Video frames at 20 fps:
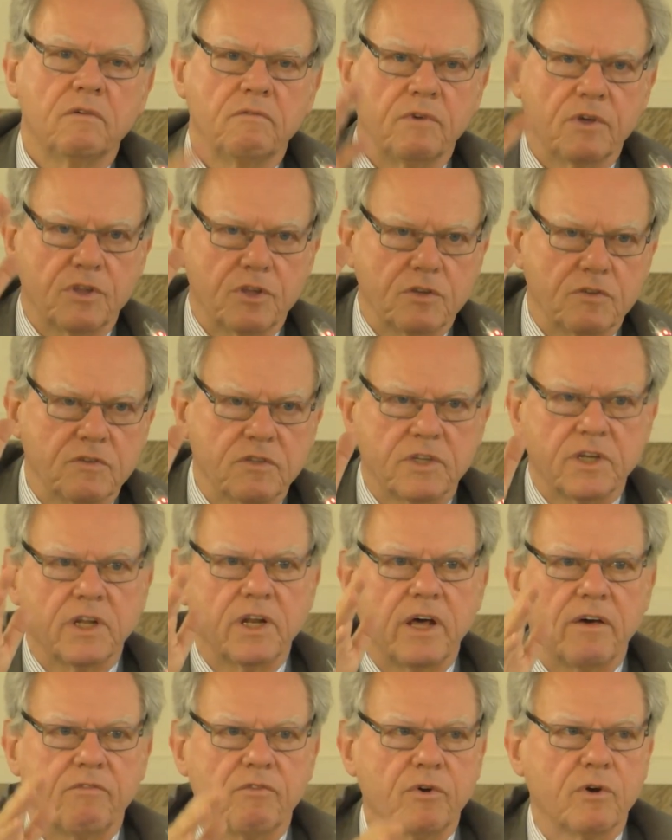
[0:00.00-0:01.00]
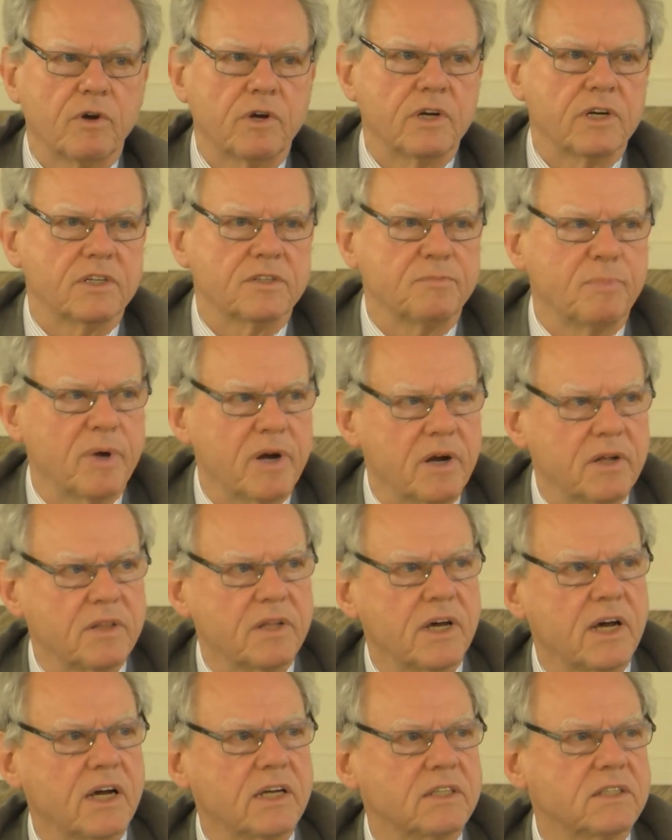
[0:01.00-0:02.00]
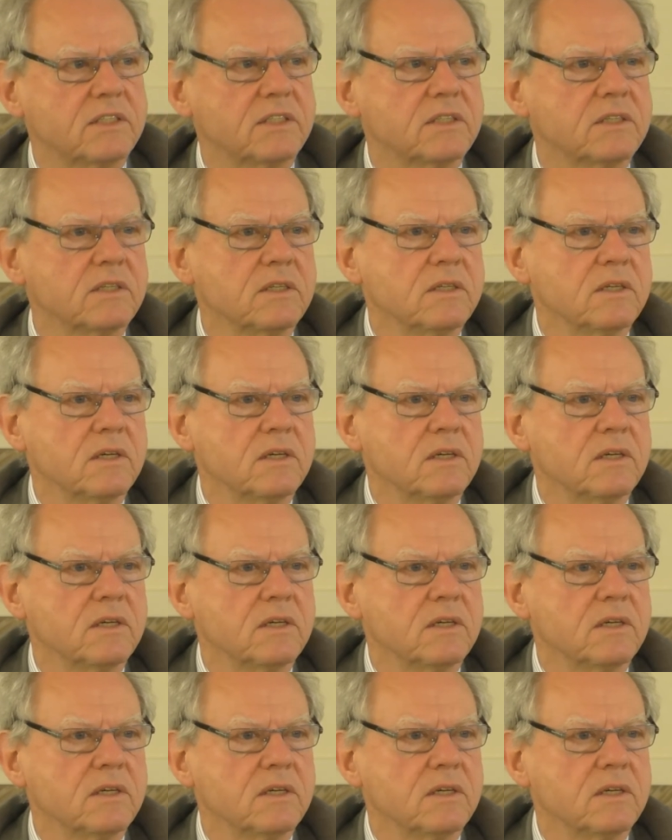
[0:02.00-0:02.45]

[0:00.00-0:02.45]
which is still a worker's paradise,